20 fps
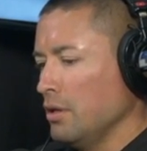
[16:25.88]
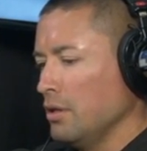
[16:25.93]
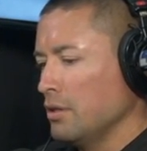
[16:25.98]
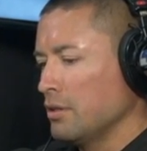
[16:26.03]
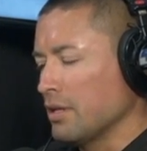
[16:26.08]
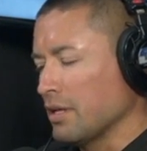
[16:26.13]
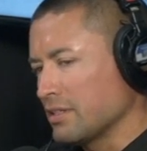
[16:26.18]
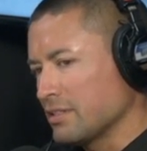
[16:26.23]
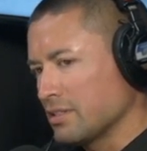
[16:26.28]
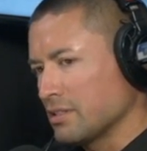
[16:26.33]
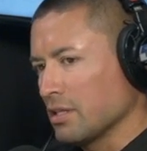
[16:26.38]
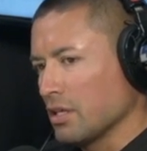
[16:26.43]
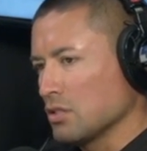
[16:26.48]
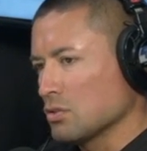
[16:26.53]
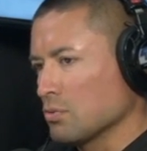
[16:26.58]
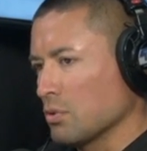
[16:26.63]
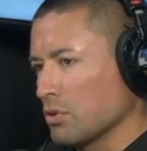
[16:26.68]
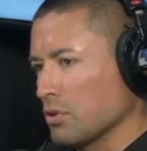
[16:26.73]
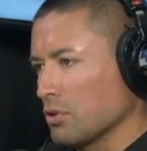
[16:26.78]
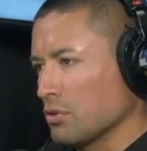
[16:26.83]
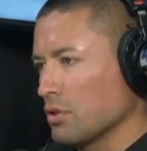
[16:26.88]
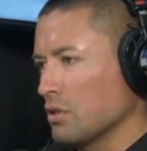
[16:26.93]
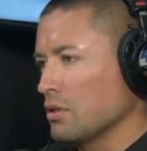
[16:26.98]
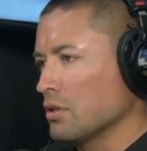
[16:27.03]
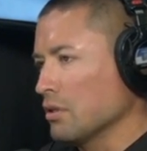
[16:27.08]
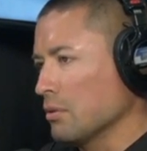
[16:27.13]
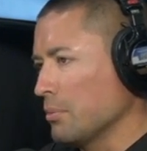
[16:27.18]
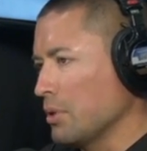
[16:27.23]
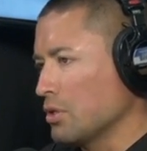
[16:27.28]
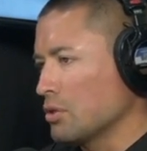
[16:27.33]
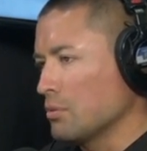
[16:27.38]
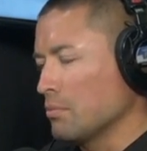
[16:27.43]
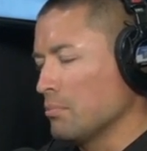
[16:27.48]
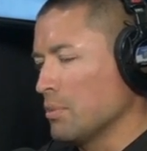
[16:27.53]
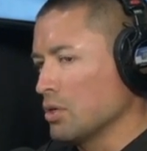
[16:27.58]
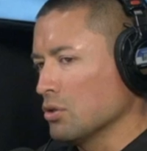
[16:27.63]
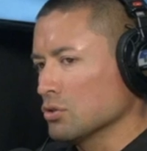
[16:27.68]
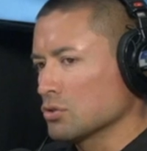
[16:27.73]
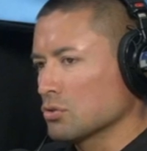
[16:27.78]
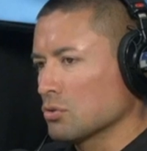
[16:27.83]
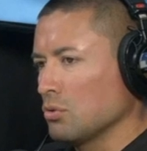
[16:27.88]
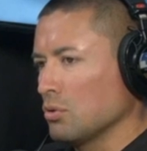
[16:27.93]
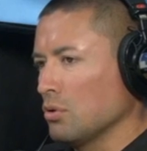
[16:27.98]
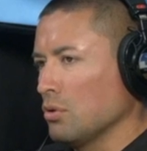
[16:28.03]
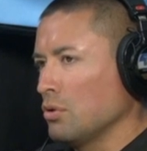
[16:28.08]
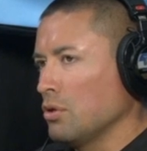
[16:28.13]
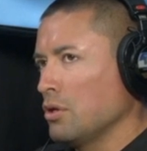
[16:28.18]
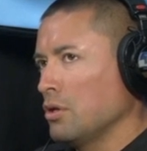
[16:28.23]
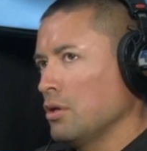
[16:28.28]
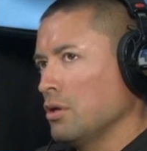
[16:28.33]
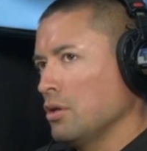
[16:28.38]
that stays with you. Then in element, middle school,